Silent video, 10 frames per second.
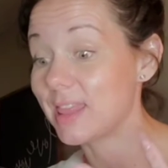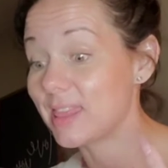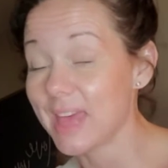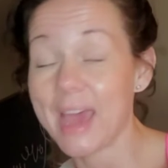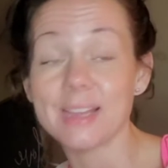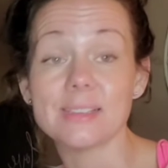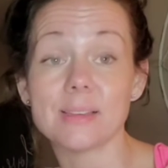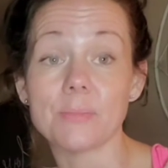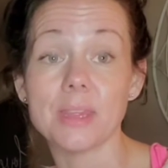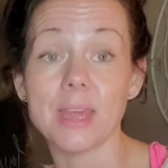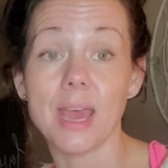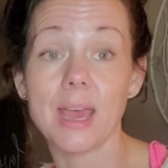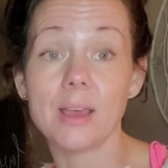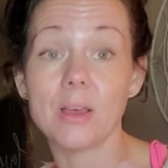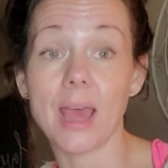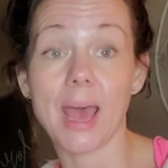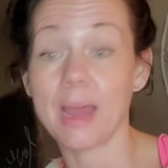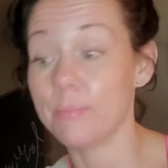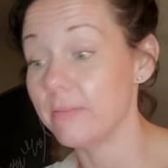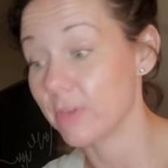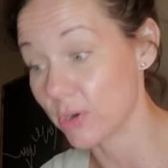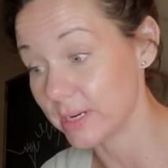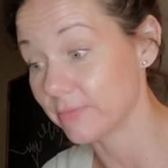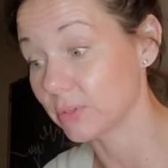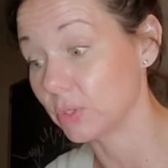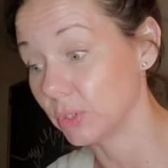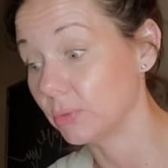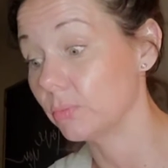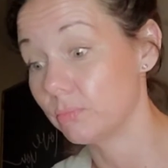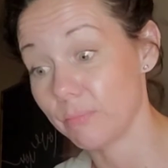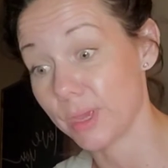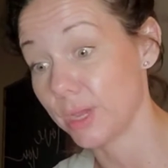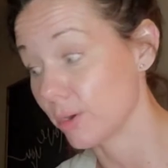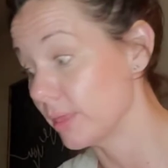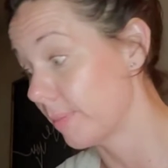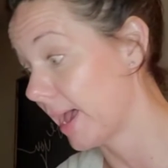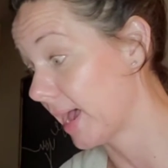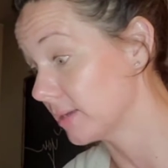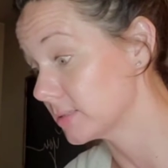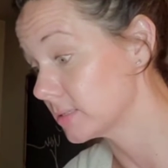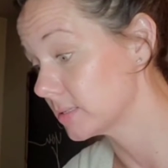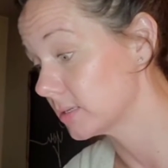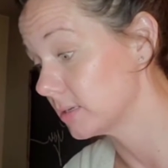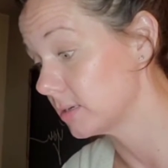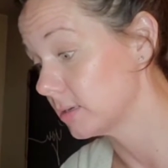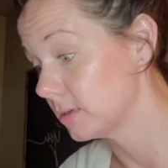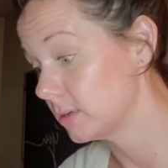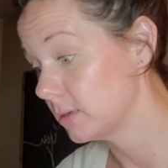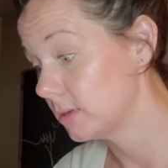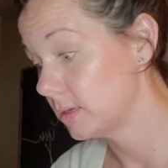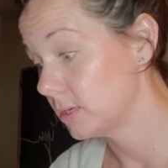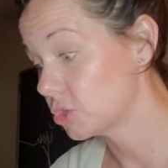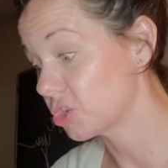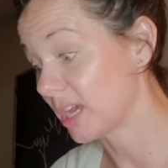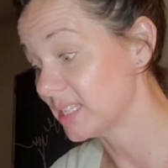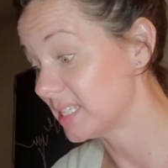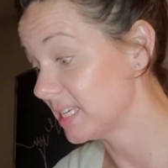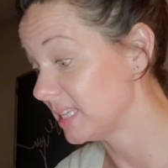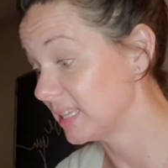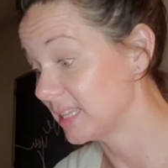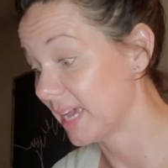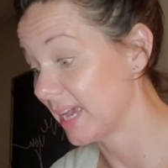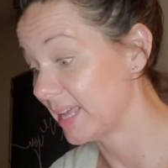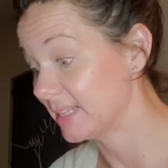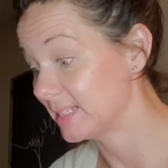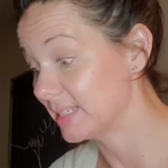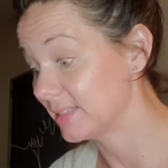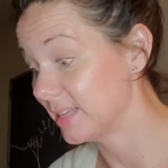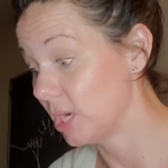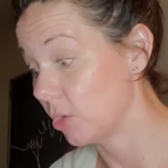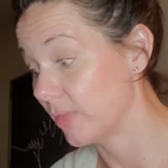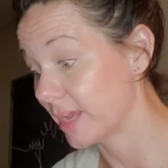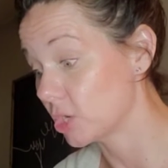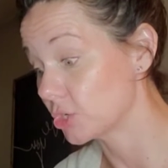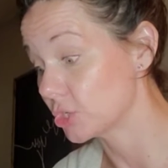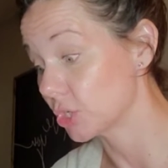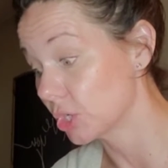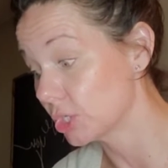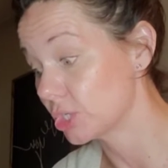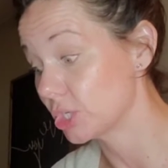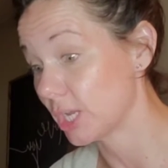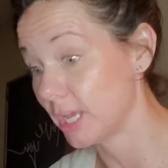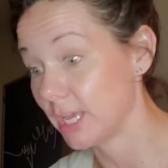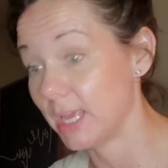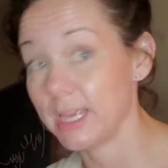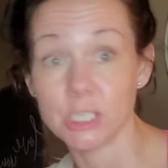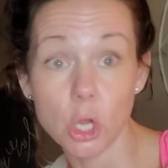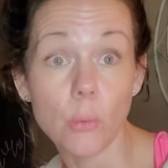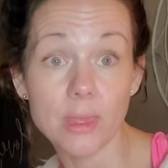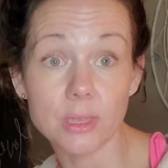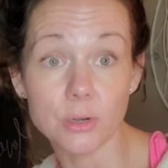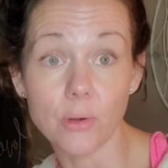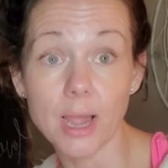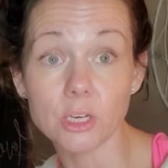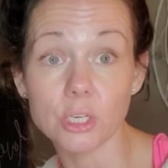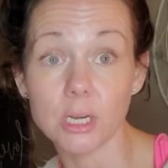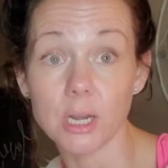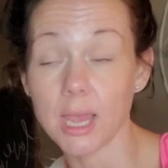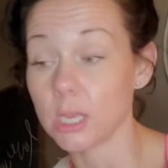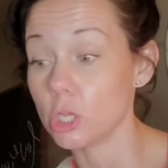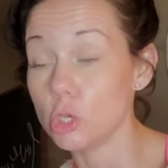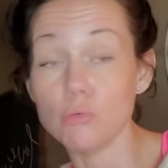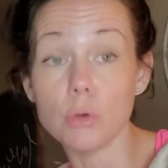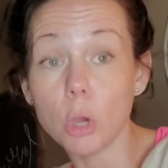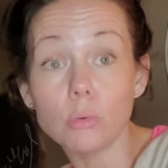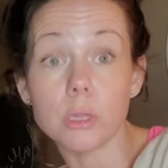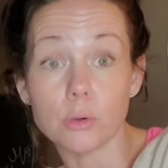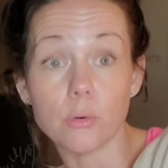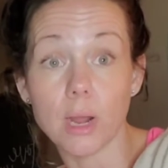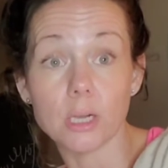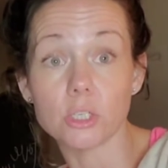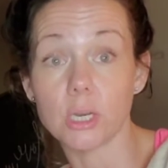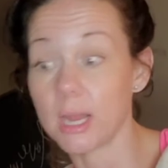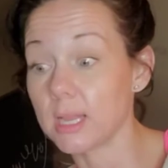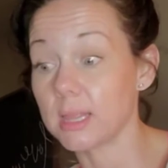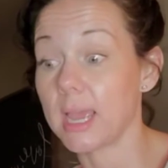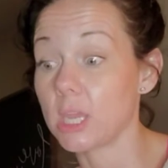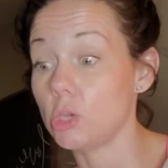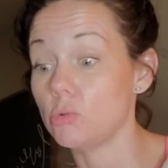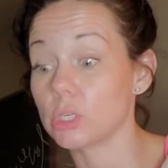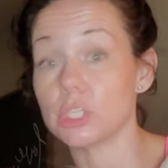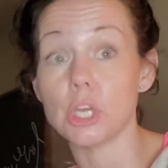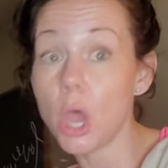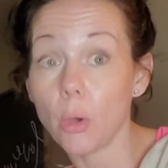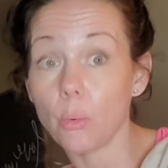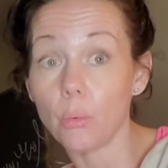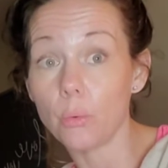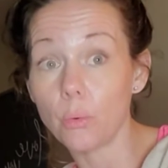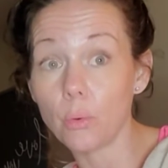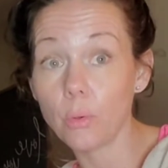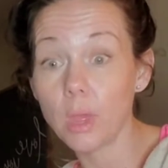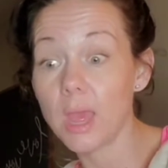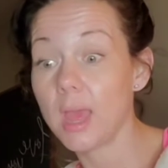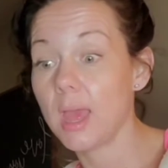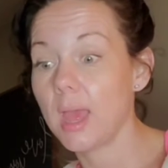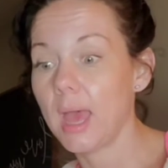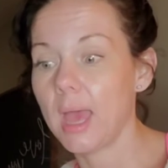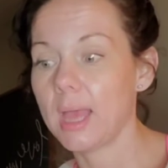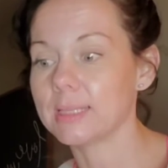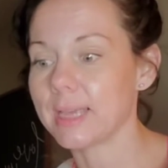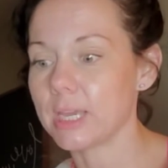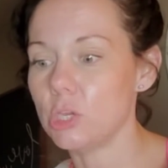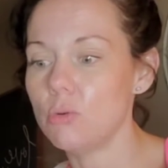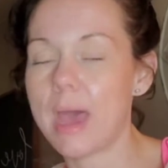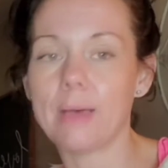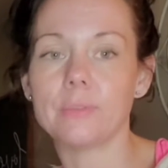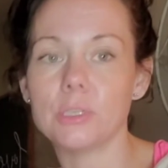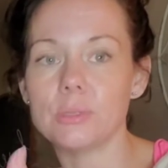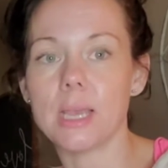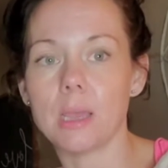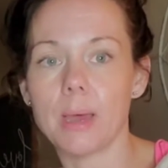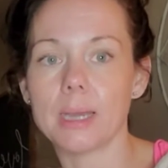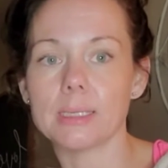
that is something that had been very difficult here in the past. Trusting that, you know, that your search is knowing the direction, and you know the direction, and that you just know. It's like you have to say goodbye to